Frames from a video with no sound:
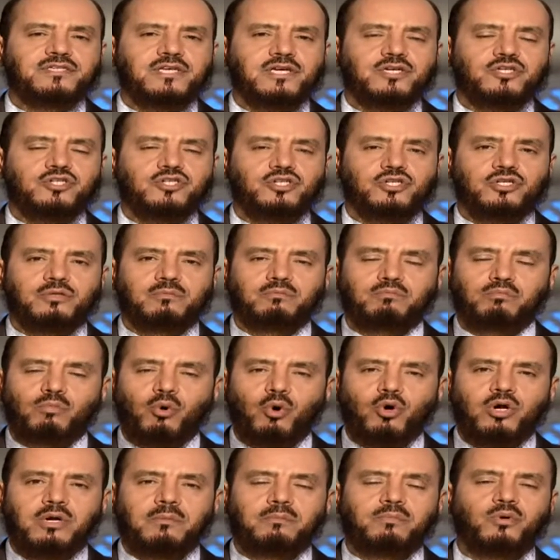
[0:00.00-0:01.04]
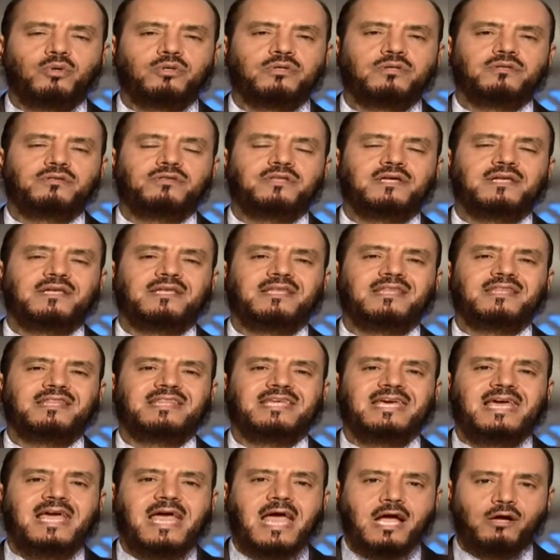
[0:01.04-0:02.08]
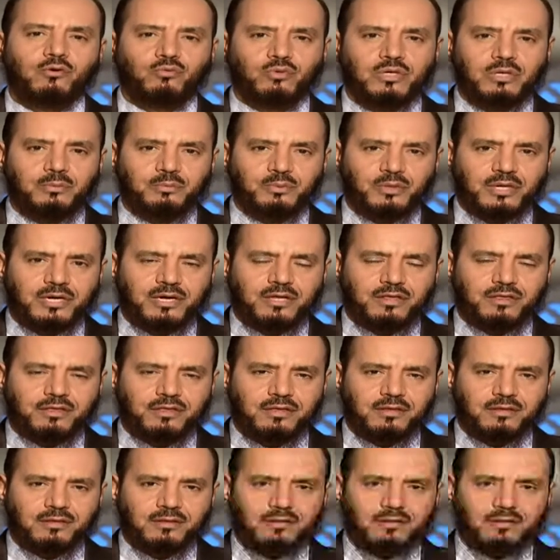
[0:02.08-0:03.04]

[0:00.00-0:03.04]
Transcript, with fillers: essential, more important than the air we breathe,